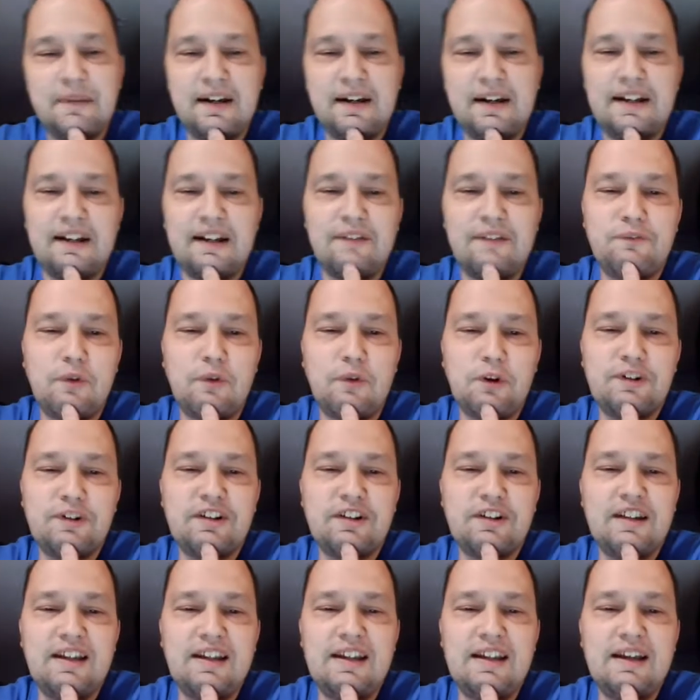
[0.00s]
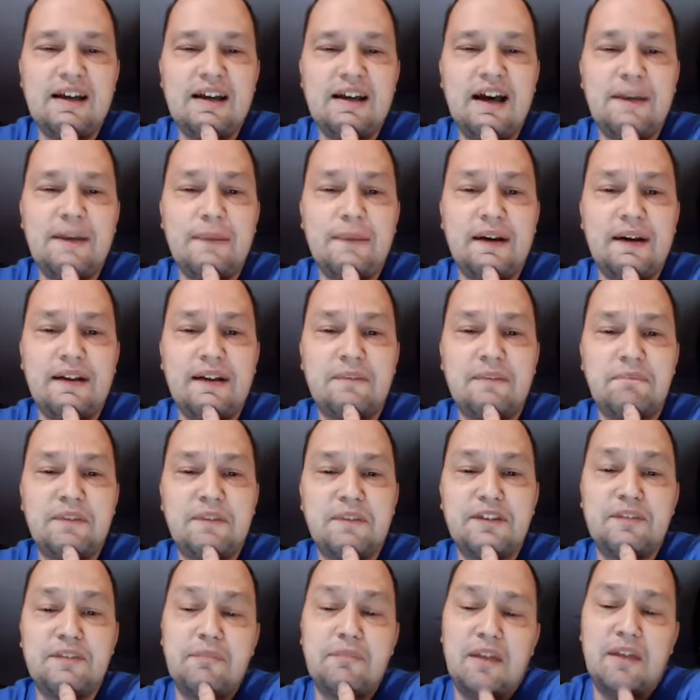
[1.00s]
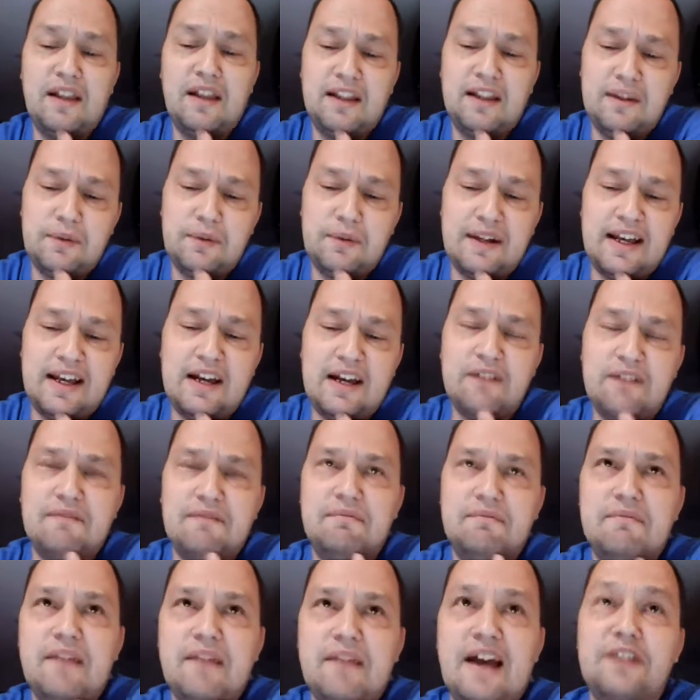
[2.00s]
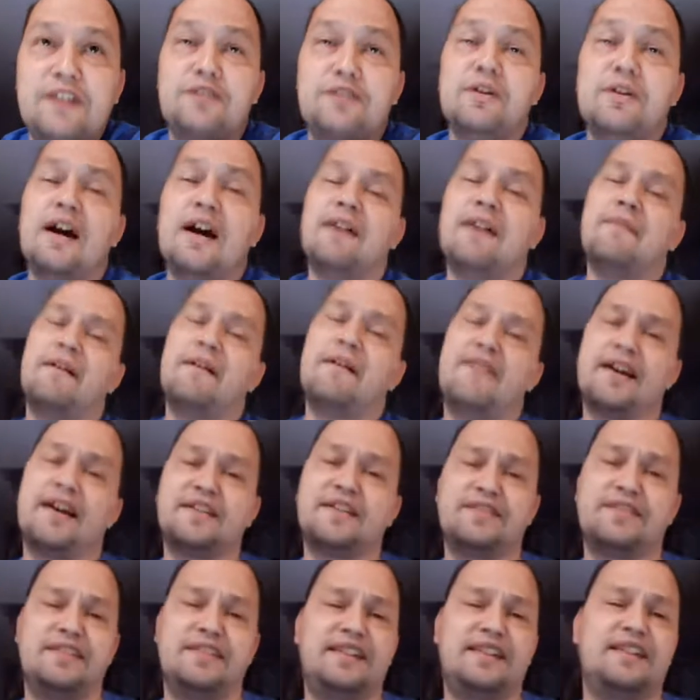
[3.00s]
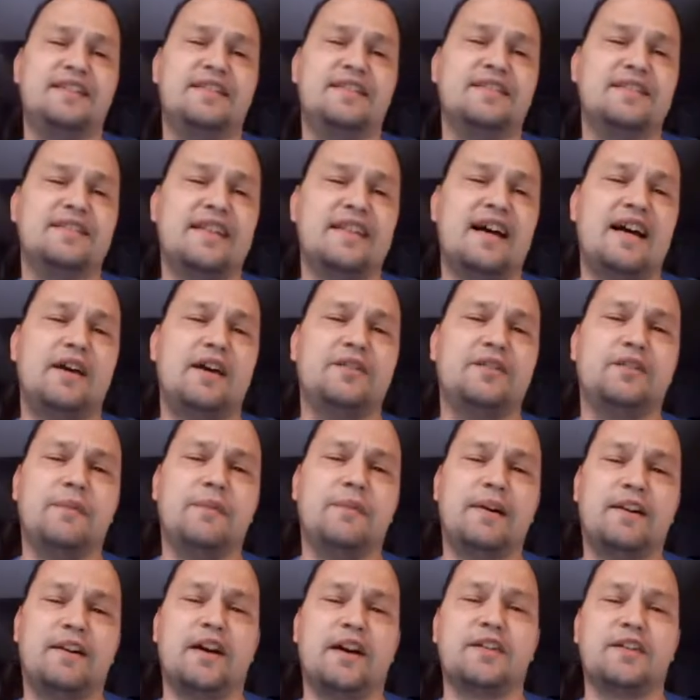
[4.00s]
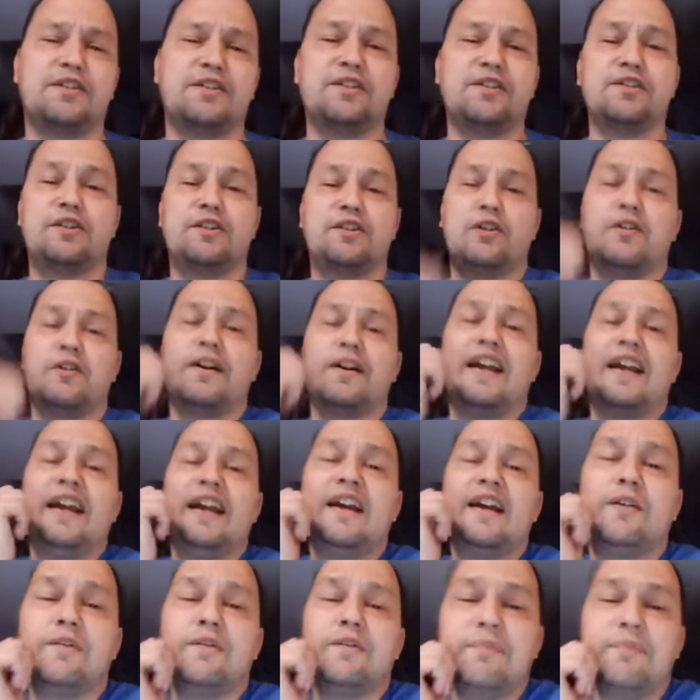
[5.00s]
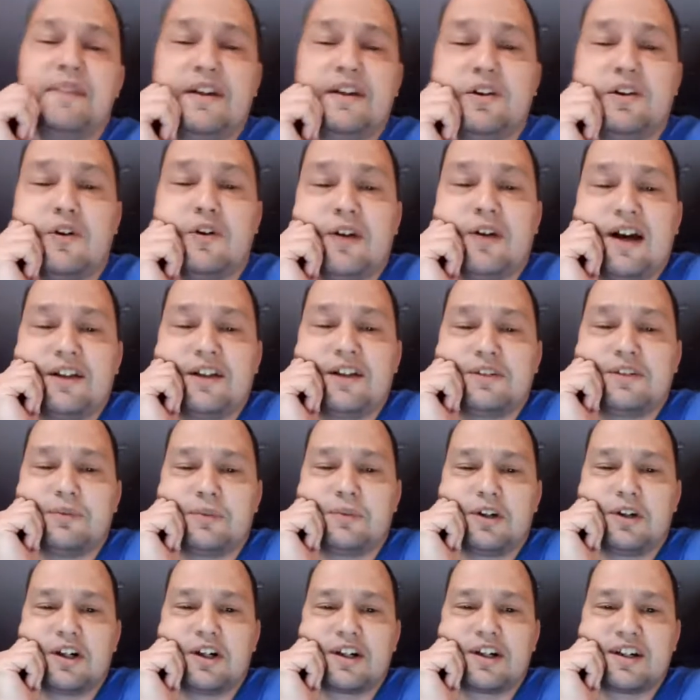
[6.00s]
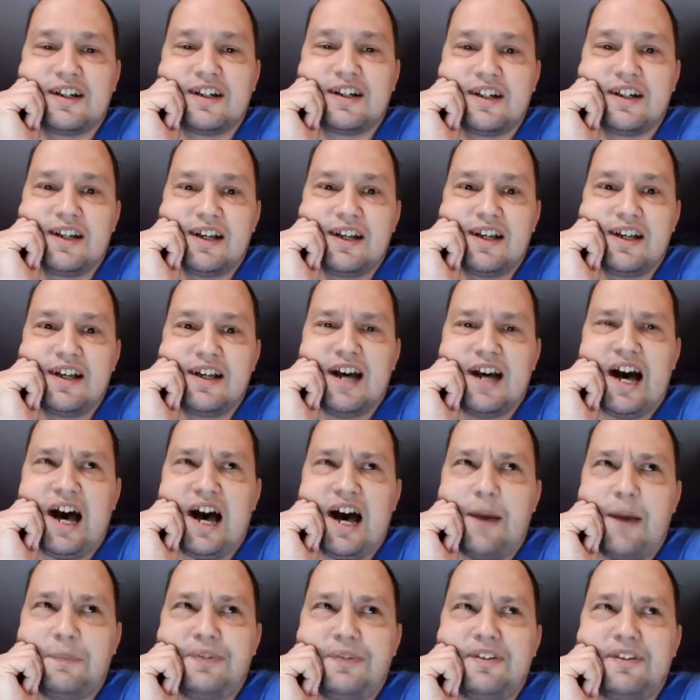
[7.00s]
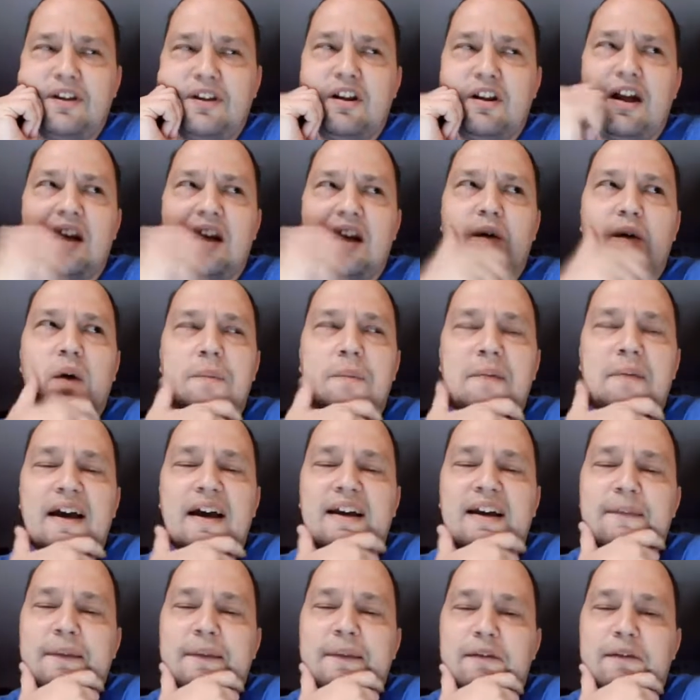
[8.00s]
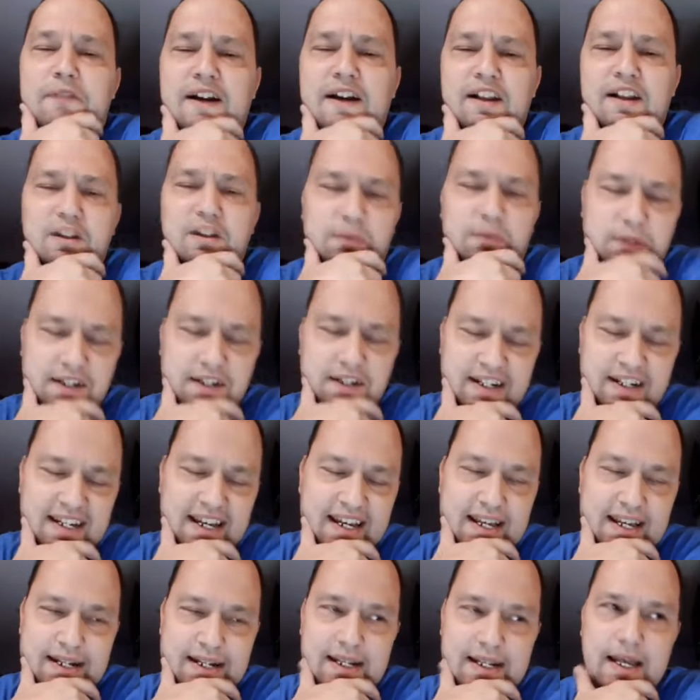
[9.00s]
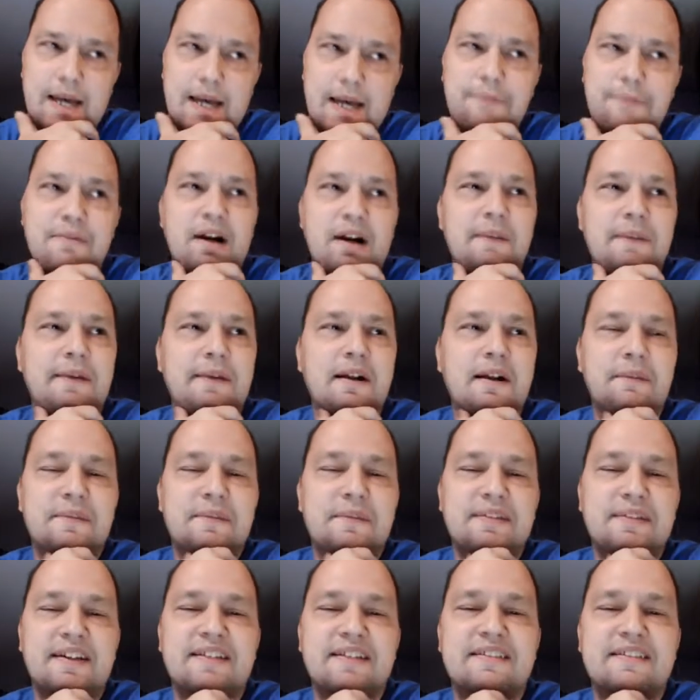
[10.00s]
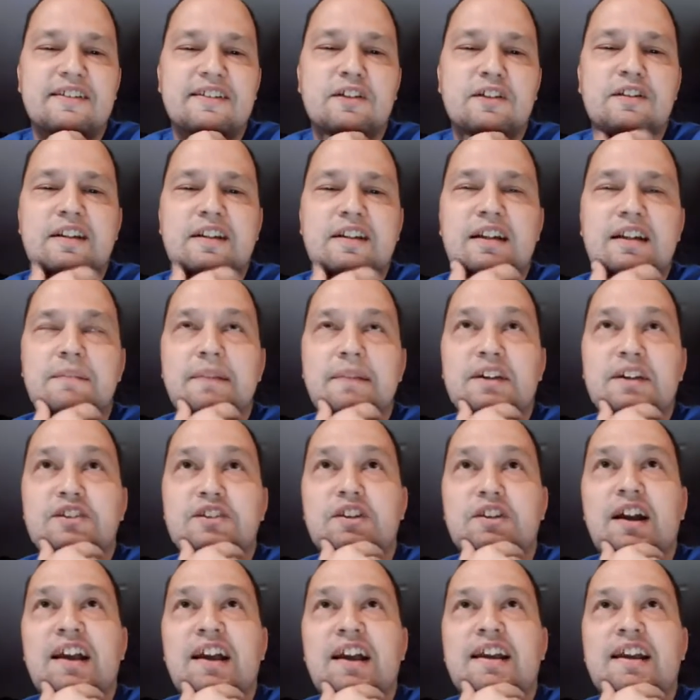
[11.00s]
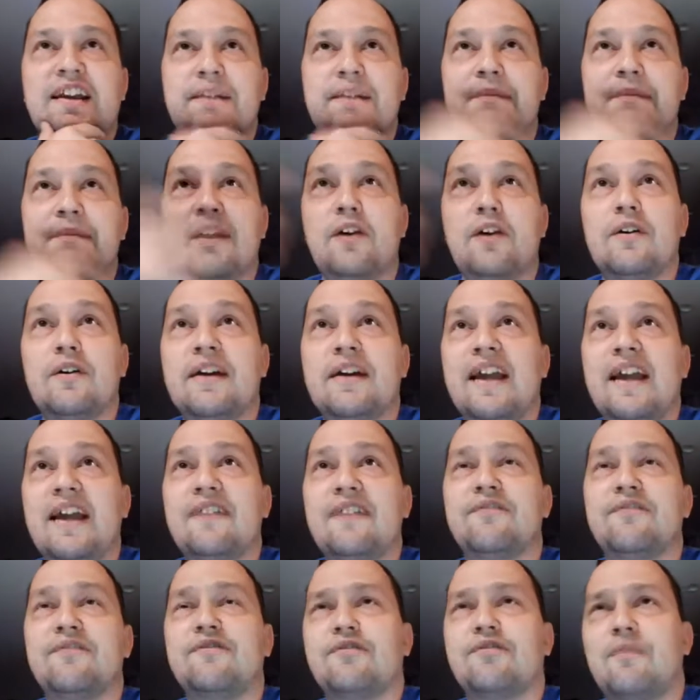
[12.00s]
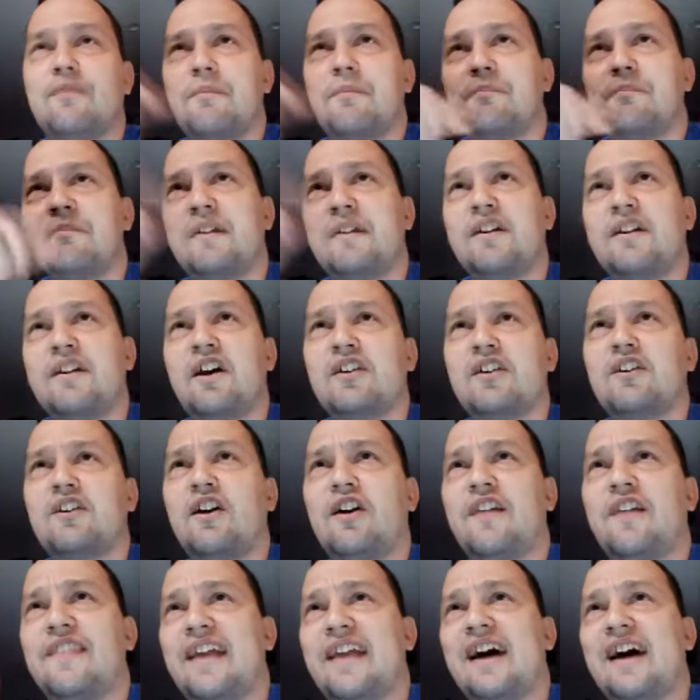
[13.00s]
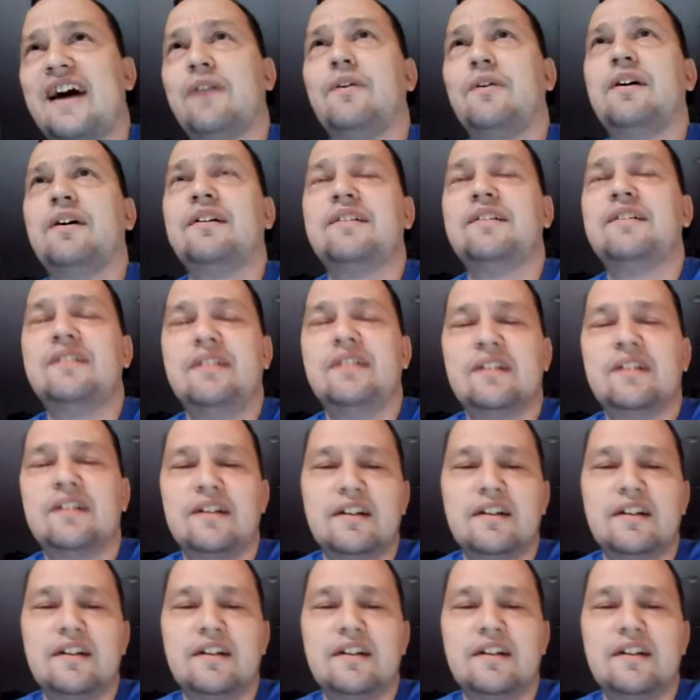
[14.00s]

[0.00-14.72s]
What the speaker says: But unfortunately, my disability went out, and I do have my vaccines now, so my doctors are okay with me going out to work. I'm still not quite back in my regular work yet, primarily because I still need to make sure I get my okay from my doctor on that one.